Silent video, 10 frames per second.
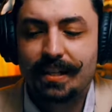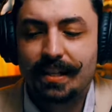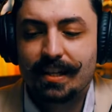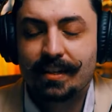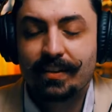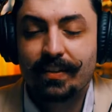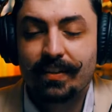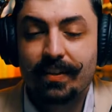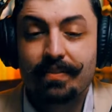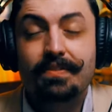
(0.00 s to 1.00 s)
on the
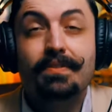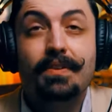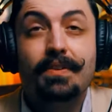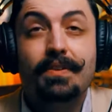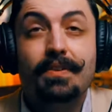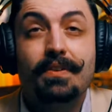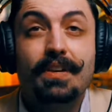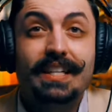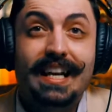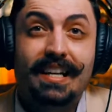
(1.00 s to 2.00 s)
front end of your
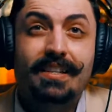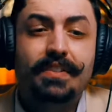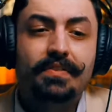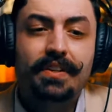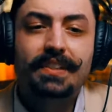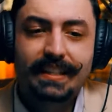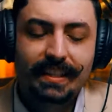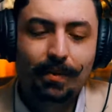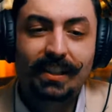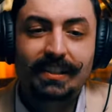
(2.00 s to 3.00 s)
funnel, I think that
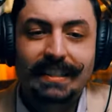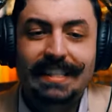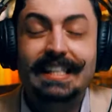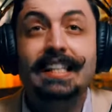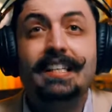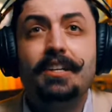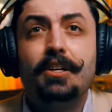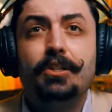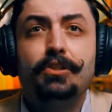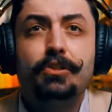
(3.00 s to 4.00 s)
we're going to see
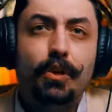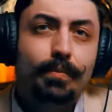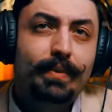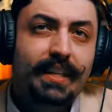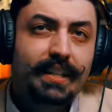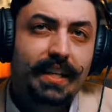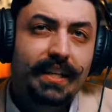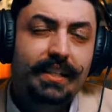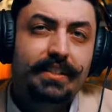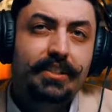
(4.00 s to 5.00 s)
so many
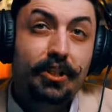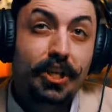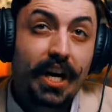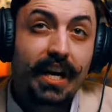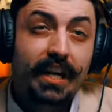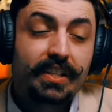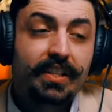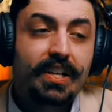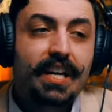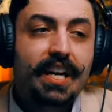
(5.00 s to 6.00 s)
things
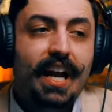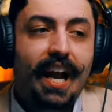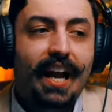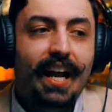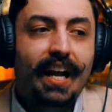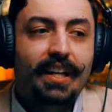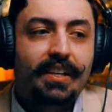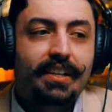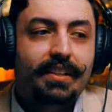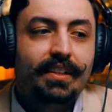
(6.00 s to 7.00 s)
change, and
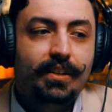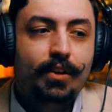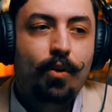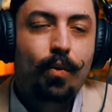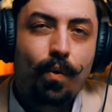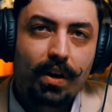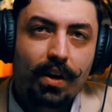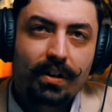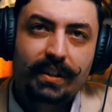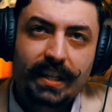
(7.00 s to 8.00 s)
the
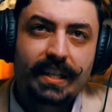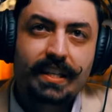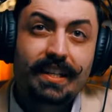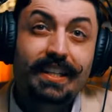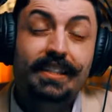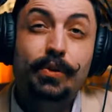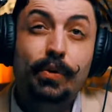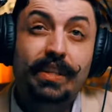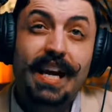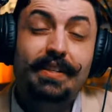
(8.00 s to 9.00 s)
quality is going to
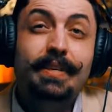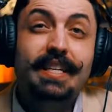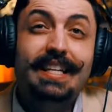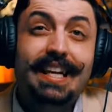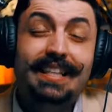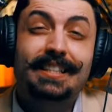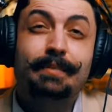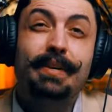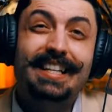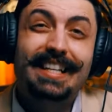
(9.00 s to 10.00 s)
have to be
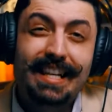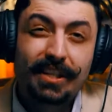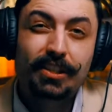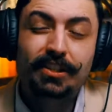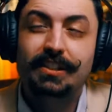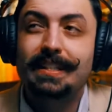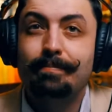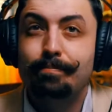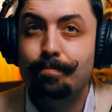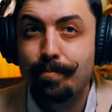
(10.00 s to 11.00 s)
exponentially
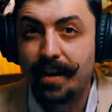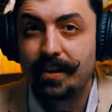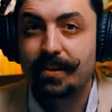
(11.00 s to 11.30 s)
better,